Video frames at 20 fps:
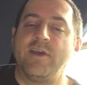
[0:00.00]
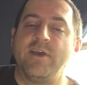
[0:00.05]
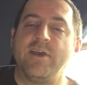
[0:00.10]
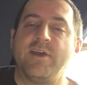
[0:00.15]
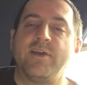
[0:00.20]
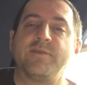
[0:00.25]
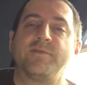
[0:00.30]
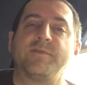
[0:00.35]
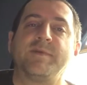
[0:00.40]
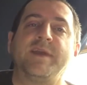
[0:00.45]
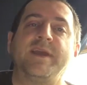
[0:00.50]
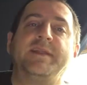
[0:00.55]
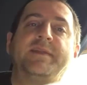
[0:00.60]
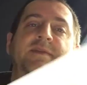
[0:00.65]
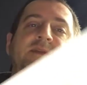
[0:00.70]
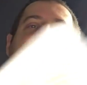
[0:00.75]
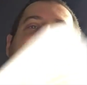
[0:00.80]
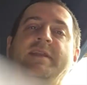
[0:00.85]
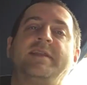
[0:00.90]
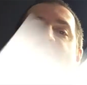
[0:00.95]
All right,
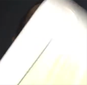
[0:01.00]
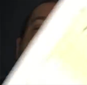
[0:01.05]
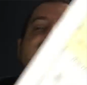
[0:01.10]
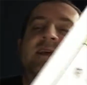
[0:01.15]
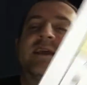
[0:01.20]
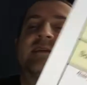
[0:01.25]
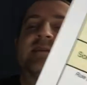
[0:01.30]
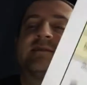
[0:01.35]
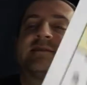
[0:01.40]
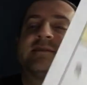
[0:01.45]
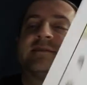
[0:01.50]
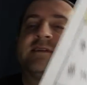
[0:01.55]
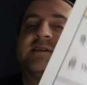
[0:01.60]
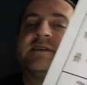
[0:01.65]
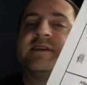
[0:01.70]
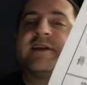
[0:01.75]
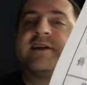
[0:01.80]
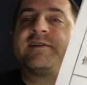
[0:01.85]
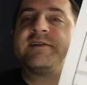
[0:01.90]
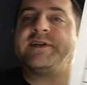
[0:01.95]
the next
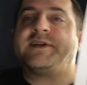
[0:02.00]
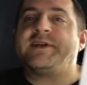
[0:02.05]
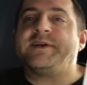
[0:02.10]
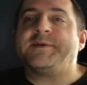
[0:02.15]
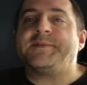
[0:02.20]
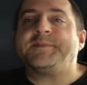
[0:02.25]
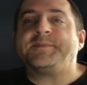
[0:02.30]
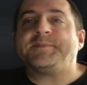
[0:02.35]
scenario.